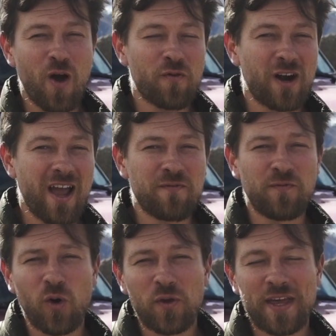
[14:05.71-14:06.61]
over a
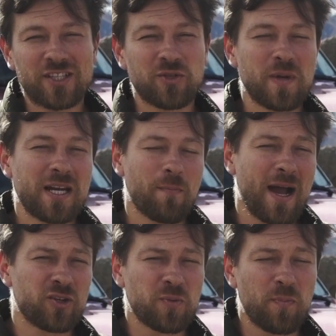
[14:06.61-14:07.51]
4,000 meter
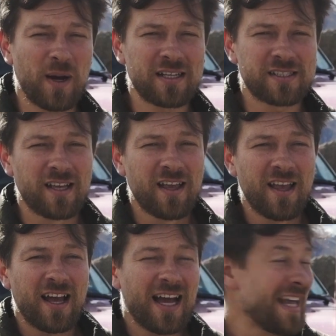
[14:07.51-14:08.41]
mountain pass.
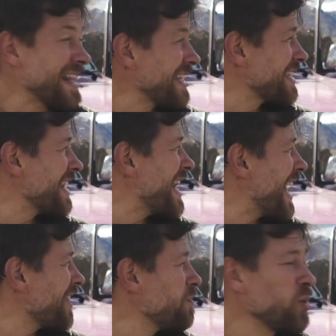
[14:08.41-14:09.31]
This is
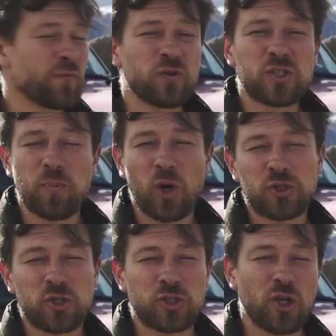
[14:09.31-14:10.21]
another beautiful spot
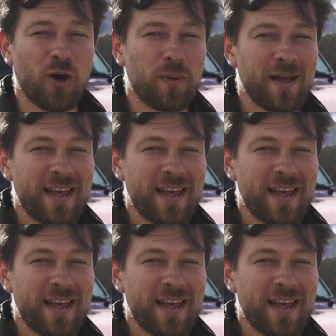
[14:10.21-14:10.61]
to stop